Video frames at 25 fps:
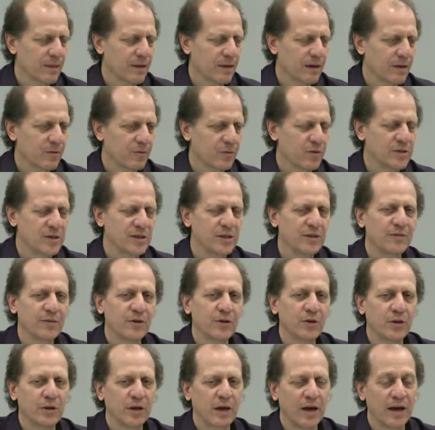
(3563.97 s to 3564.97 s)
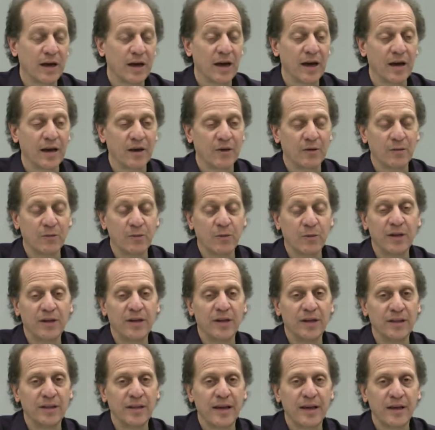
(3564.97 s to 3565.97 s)
receive
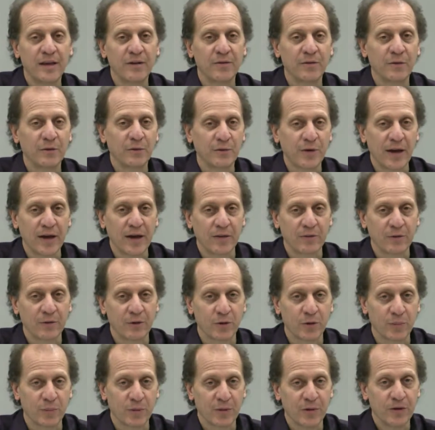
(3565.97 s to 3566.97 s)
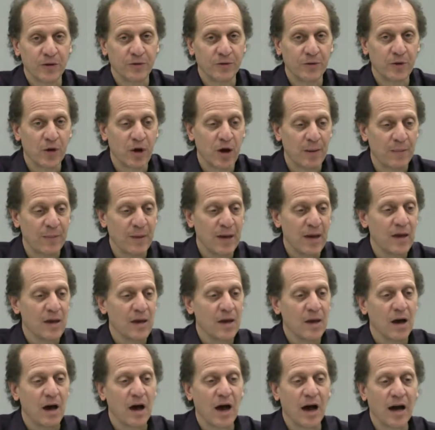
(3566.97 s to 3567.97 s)
really a negative effect for a period of time.
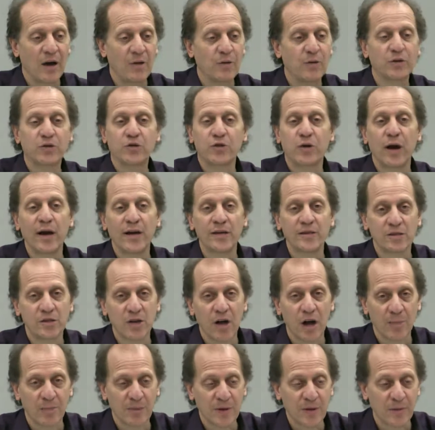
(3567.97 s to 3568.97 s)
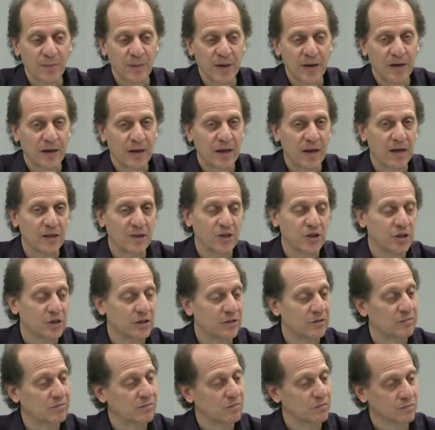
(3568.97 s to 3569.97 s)
I would try stopping the
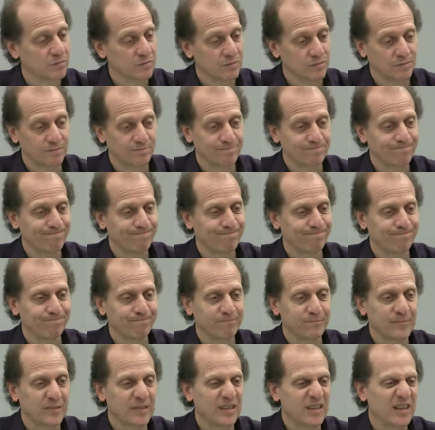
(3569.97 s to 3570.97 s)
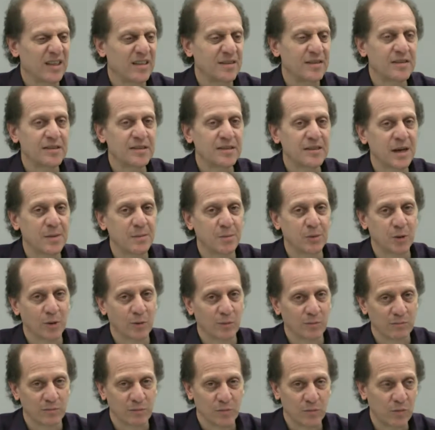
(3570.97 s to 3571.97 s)
medication in the summer
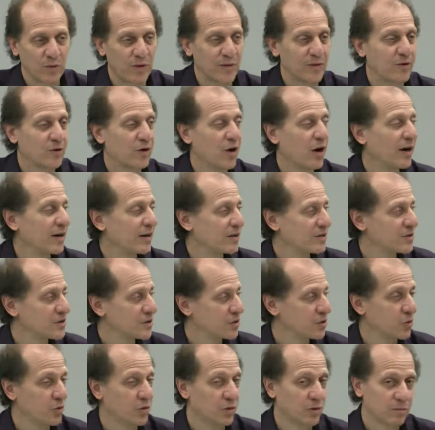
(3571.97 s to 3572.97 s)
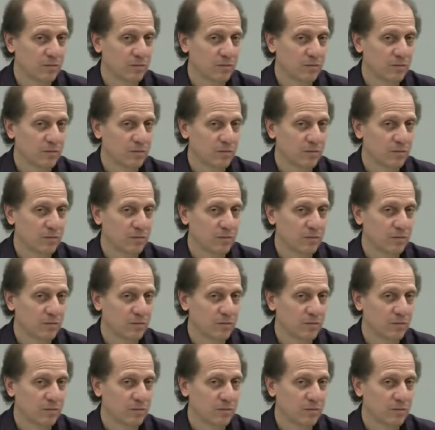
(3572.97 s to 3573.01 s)
when they're not in school